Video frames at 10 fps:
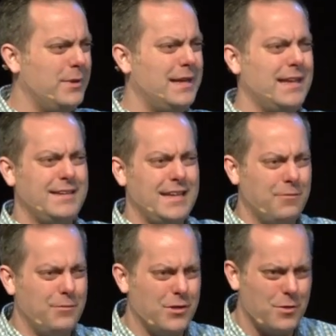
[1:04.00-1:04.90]
We like to
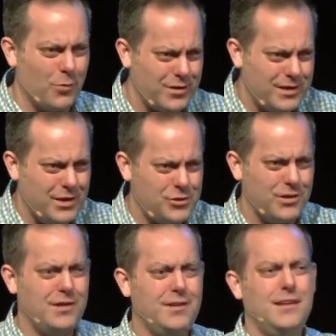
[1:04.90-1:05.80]
give them to the
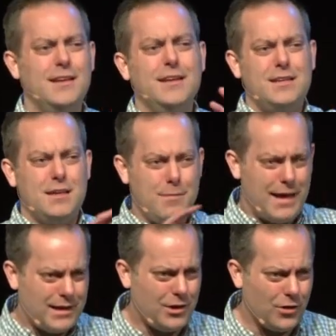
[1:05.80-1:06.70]
mortician to
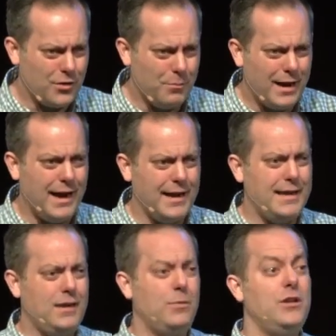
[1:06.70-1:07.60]
manicure the
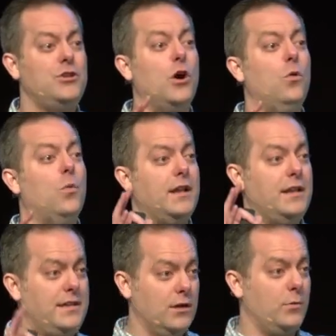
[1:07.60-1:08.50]
body. We don't want to
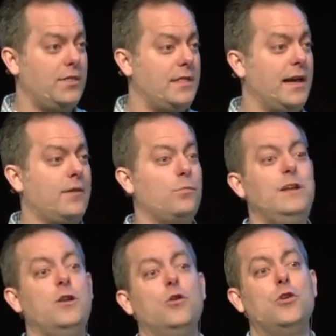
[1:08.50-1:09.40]
deal with death.
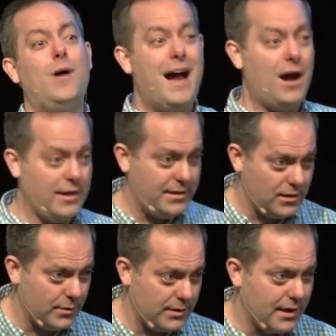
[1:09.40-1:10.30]
We don't know how to
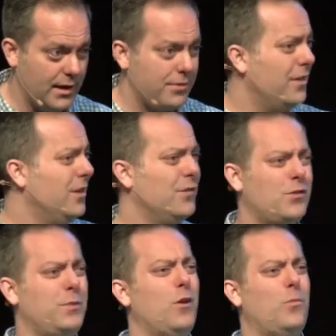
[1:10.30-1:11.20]
deal with death,
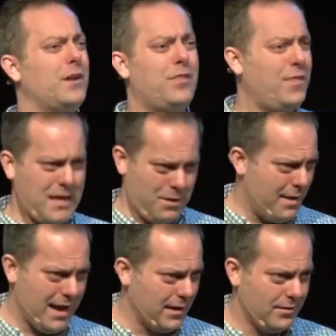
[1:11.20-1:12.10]
so we don't want to think
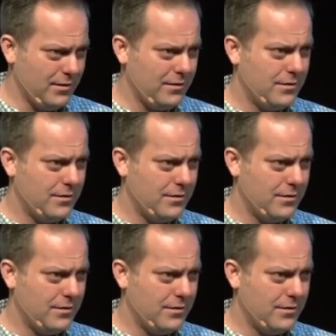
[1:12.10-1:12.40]
about it.